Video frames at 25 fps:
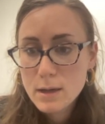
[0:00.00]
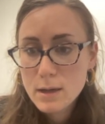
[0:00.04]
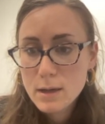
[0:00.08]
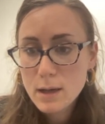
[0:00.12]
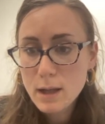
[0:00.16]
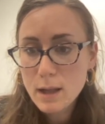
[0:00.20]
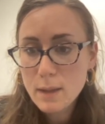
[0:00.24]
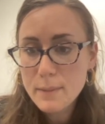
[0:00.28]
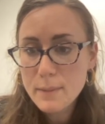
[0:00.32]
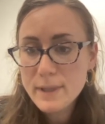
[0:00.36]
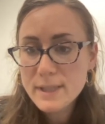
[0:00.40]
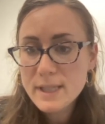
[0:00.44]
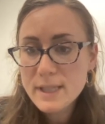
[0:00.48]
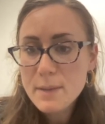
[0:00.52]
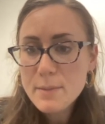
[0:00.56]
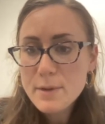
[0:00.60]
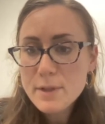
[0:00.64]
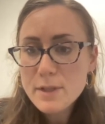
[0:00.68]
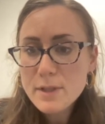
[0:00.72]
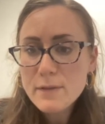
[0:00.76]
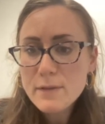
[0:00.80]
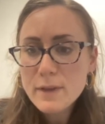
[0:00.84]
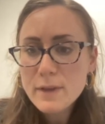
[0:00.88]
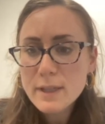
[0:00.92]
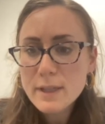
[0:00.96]
Um,
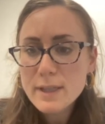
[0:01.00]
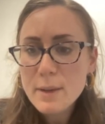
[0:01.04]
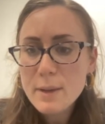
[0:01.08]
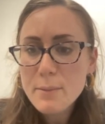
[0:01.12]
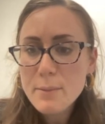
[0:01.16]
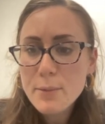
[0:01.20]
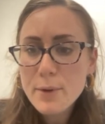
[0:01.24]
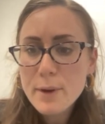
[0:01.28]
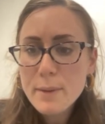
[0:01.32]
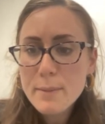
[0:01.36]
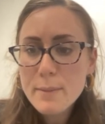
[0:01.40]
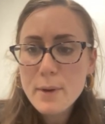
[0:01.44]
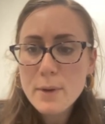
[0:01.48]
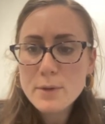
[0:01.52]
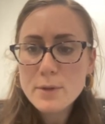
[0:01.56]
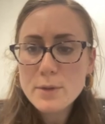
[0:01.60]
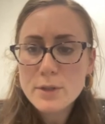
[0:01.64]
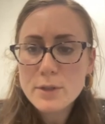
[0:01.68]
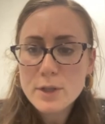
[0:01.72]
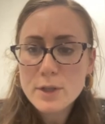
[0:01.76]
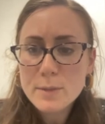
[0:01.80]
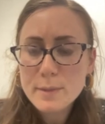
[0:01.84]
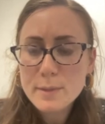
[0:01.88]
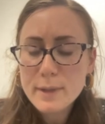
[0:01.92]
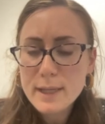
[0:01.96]
examples of contemporary
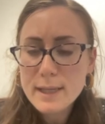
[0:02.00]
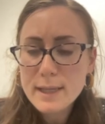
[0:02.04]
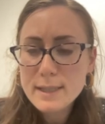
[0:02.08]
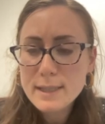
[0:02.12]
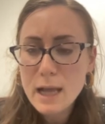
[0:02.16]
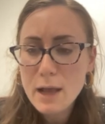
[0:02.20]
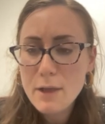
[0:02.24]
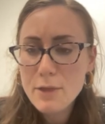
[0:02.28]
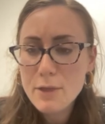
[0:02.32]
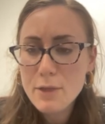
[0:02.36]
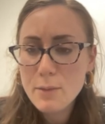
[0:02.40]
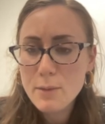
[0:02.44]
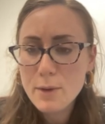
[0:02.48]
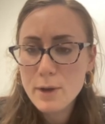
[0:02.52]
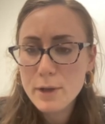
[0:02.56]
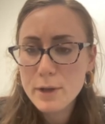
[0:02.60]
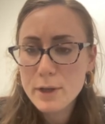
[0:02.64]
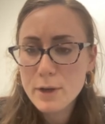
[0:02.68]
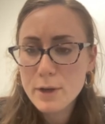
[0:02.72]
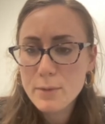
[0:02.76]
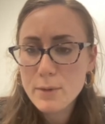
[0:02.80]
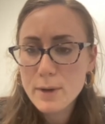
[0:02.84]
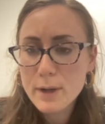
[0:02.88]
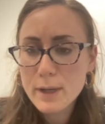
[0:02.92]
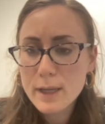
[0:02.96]
posters placed out in the world
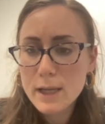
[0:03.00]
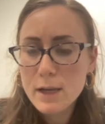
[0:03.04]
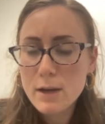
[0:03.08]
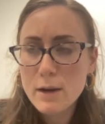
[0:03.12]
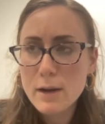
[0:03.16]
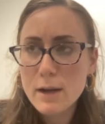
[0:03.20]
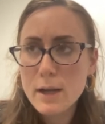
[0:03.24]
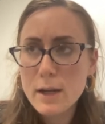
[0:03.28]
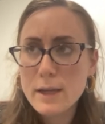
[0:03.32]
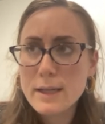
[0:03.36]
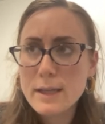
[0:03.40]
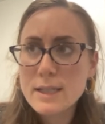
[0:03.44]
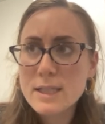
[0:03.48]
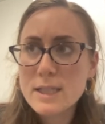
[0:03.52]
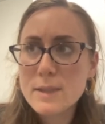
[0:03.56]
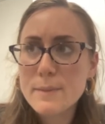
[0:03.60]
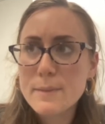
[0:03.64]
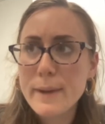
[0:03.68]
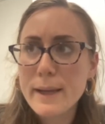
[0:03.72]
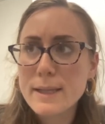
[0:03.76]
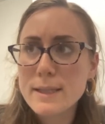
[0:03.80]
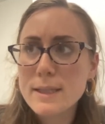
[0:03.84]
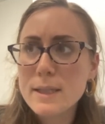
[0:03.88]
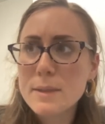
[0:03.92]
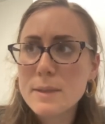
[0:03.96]
in quirky or
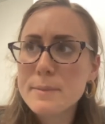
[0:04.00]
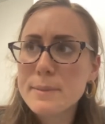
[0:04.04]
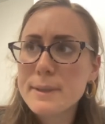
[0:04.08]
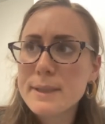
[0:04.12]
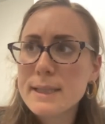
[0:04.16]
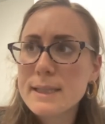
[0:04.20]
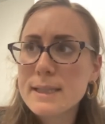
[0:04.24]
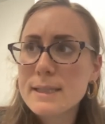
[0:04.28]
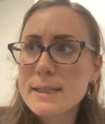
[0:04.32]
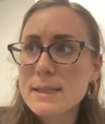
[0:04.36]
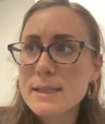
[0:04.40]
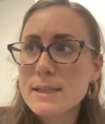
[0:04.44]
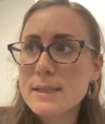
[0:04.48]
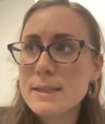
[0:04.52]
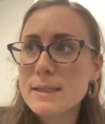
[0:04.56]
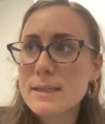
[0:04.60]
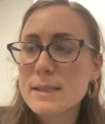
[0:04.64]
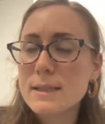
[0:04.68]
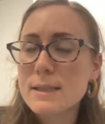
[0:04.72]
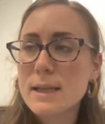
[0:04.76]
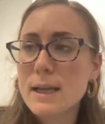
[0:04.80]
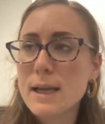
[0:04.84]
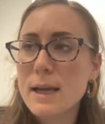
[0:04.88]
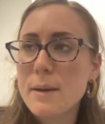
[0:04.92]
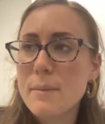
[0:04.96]
unexpected
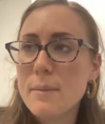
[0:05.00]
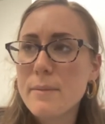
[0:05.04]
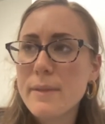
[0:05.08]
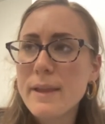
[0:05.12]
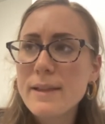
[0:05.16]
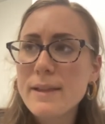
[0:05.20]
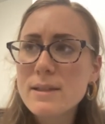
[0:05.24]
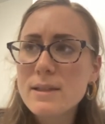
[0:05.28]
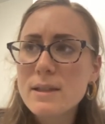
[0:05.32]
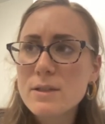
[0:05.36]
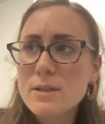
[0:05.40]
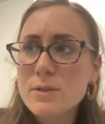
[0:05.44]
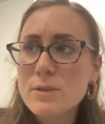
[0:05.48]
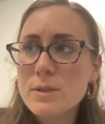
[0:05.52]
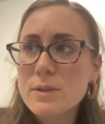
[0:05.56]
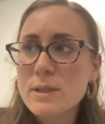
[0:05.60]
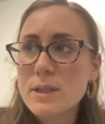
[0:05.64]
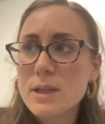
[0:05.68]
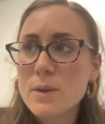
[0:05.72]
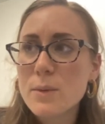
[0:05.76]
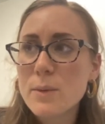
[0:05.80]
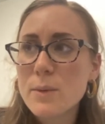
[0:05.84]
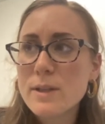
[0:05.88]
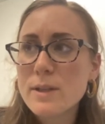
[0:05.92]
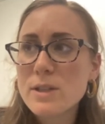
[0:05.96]
places. Um, that's an
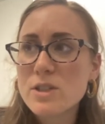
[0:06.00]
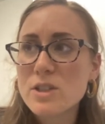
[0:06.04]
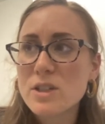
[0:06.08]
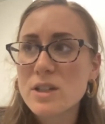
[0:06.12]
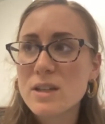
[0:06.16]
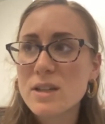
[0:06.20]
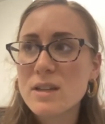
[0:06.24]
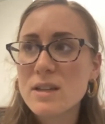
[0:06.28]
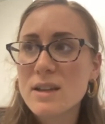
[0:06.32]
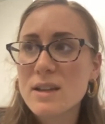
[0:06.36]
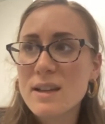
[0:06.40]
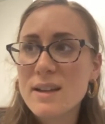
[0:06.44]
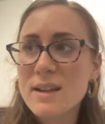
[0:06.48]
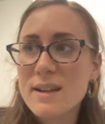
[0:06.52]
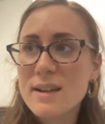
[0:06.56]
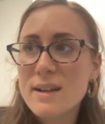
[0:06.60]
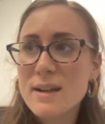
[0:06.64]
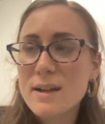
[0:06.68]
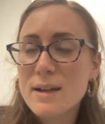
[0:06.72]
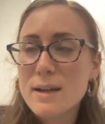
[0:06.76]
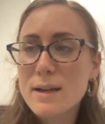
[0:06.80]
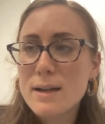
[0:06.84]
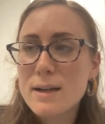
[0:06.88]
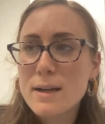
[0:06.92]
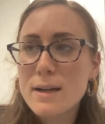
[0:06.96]
interesting question.
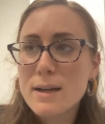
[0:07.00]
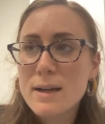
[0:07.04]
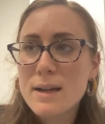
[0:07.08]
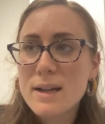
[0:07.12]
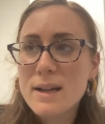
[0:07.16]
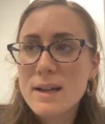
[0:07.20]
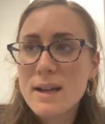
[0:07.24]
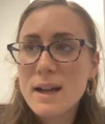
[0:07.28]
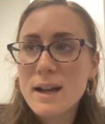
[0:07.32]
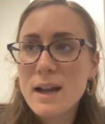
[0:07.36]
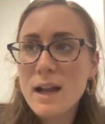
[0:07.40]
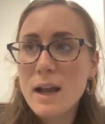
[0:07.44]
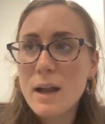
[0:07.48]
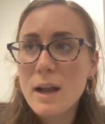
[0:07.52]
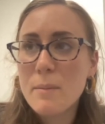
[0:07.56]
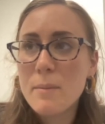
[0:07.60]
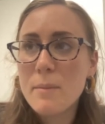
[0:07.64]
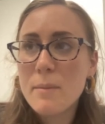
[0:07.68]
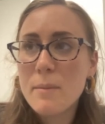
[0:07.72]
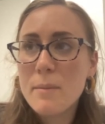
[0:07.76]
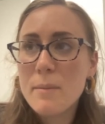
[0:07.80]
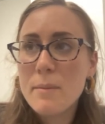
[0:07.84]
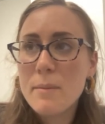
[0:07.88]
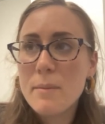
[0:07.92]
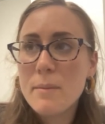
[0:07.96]

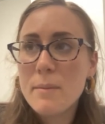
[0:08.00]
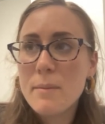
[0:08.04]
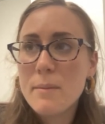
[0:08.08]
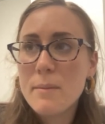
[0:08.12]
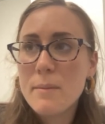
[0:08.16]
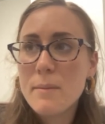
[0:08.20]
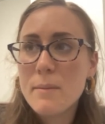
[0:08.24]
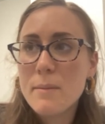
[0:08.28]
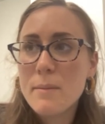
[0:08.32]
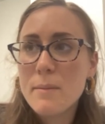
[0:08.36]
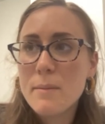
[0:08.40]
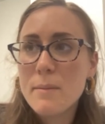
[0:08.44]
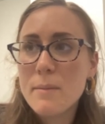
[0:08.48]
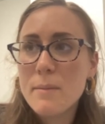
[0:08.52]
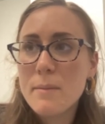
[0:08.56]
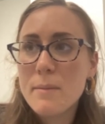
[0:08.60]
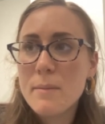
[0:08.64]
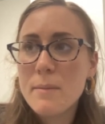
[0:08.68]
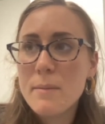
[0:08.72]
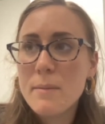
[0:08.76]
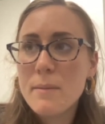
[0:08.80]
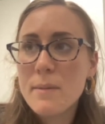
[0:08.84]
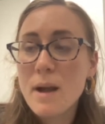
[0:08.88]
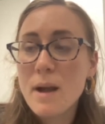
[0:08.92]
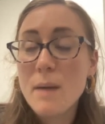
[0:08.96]
Um,
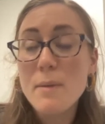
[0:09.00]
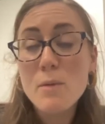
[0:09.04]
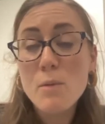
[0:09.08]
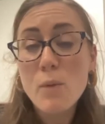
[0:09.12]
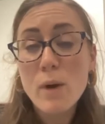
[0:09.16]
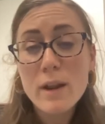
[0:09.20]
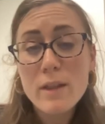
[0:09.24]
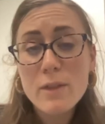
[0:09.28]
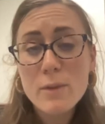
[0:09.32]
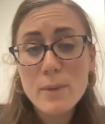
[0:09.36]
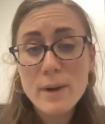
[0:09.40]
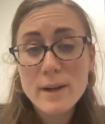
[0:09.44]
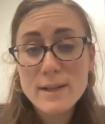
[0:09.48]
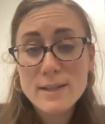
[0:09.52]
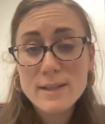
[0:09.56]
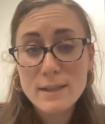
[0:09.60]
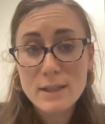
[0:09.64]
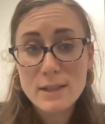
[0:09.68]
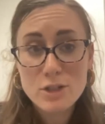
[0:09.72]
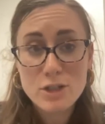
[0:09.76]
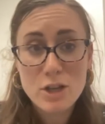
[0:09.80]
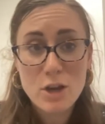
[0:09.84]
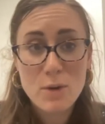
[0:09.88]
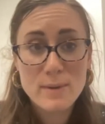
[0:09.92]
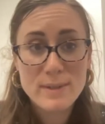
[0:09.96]
I mean, one of the works in
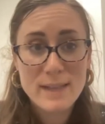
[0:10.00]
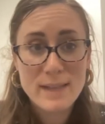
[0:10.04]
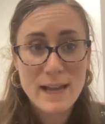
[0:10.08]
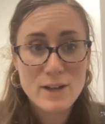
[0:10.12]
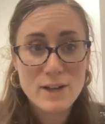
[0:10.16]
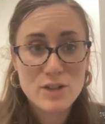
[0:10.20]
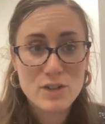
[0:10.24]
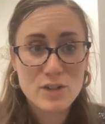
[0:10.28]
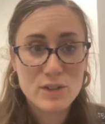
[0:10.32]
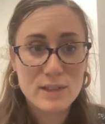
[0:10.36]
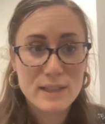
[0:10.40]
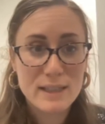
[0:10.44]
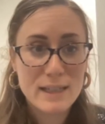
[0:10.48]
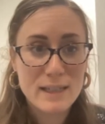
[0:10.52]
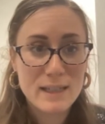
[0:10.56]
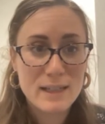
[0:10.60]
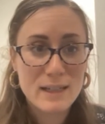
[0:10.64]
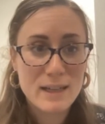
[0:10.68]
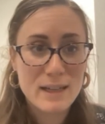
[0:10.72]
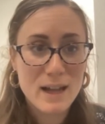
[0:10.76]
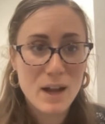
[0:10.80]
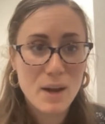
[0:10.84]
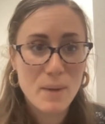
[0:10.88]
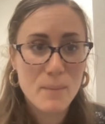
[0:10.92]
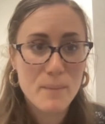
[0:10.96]
the show was
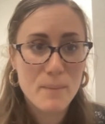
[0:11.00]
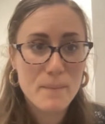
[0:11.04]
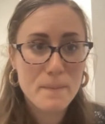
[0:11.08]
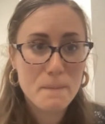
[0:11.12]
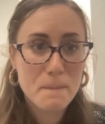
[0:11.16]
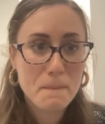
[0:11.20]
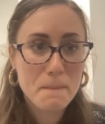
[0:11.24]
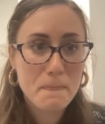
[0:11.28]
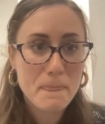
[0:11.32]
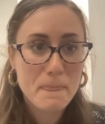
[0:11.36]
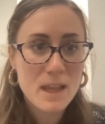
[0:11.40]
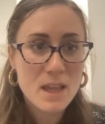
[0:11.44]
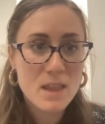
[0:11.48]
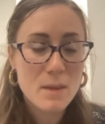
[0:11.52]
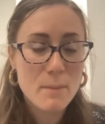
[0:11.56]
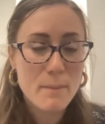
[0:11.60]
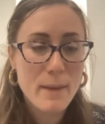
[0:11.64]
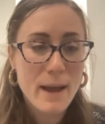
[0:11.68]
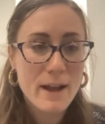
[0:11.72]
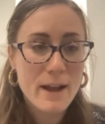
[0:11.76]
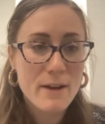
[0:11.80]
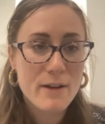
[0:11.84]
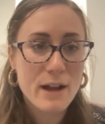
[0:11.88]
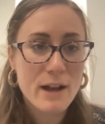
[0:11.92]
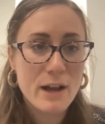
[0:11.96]
actually um, in the
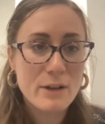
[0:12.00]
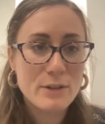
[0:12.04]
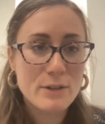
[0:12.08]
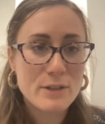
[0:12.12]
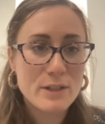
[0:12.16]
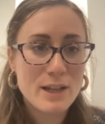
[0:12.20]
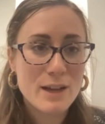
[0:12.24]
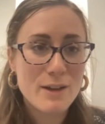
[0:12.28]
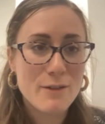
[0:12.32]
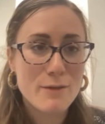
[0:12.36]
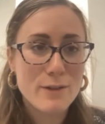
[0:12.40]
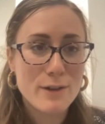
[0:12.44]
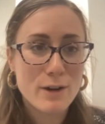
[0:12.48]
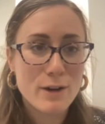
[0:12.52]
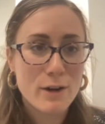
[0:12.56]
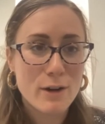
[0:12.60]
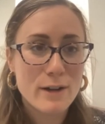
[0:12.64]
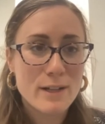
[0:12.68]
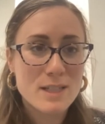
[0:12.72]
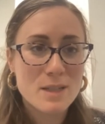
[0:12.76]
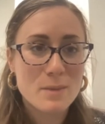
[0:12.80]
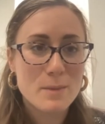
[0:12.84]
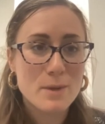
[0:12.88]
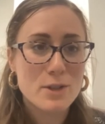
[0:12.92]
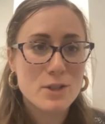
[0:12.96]
background of an art
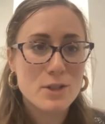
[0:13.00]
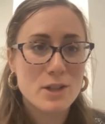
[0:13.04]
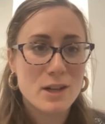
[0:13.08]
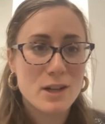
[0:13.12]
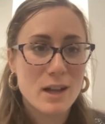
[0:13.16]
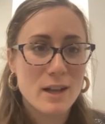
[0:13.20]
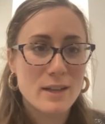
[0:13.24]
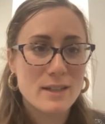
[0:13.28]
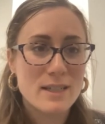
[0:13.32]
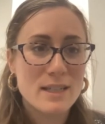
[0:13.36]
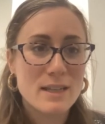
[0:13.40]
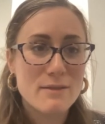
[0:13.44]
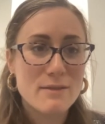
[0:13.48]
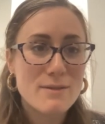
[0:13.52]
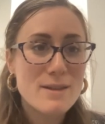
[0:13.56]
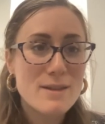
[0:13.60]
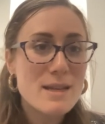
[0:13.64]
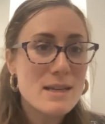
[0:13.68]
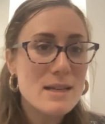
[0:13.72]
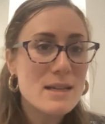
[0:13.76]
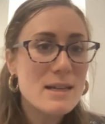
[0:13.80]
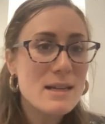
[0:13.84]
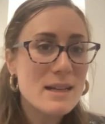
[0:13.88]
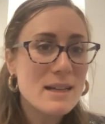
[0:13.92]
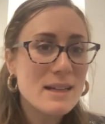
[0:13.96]
exhibition on T
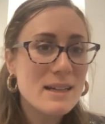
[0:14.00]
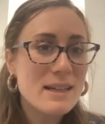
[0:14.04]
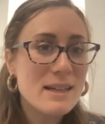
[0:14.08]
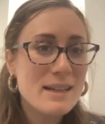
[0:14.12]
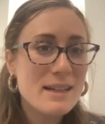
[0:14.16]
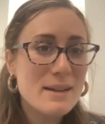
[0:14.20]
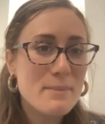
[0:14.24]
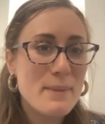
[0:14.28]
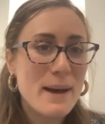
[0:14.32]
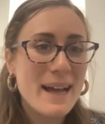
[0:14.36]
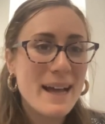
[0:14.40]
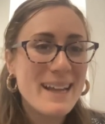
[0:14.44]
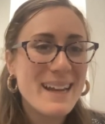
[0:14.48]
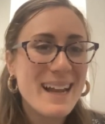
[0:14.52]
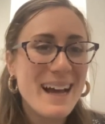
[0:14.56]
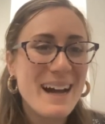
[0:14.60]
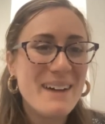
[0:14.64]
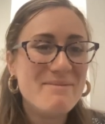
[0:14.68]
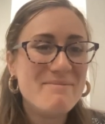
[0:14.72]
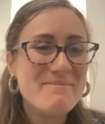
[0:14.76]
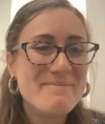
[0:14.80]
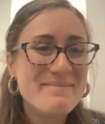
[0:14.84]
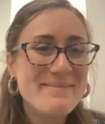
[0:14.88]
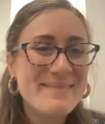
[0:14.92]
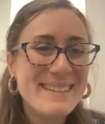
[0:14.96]
V, but
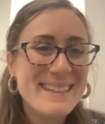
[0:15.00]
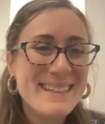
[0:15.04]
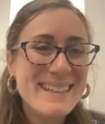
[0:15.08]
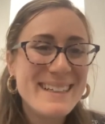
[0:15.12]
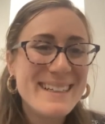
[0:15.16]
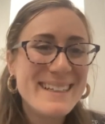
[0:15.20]
um,